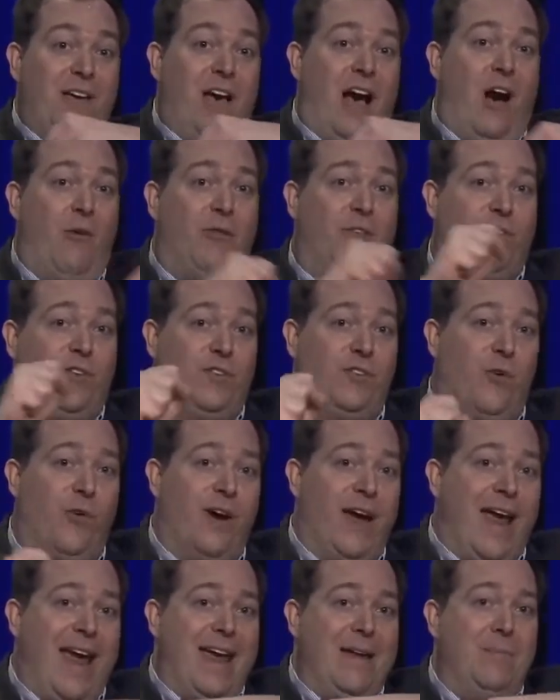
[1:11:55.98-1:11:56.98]
Alpha
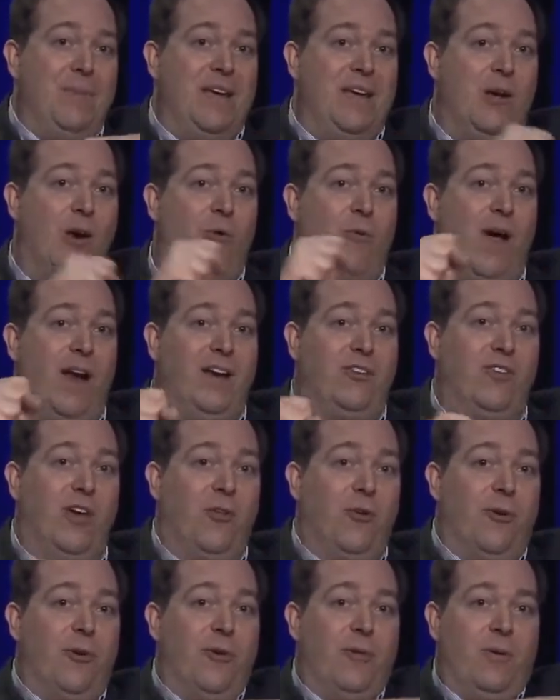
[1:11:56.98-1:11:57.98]
Centauri A and B go around each
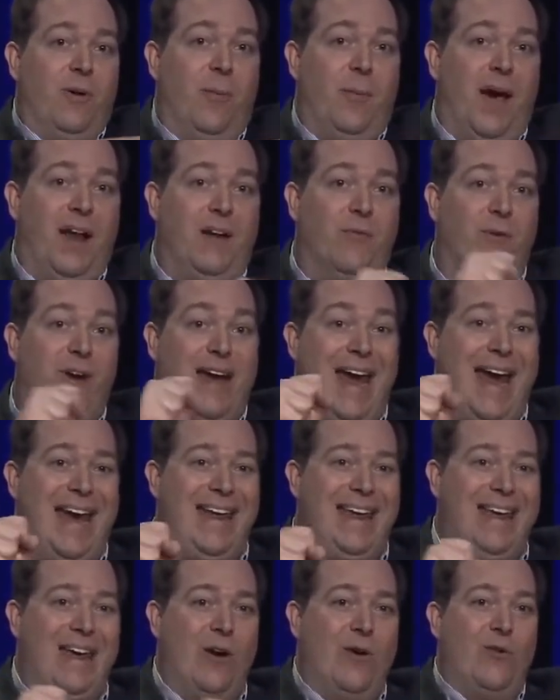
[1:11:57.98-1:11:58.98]
other about every
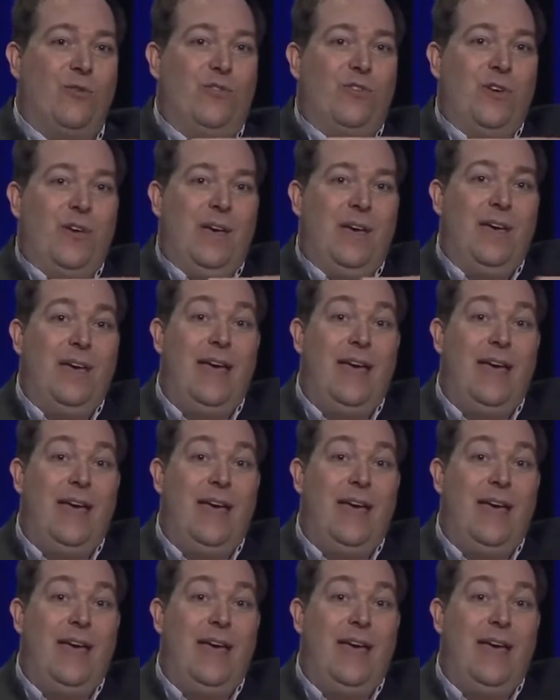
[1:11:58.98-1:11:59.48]
80 years.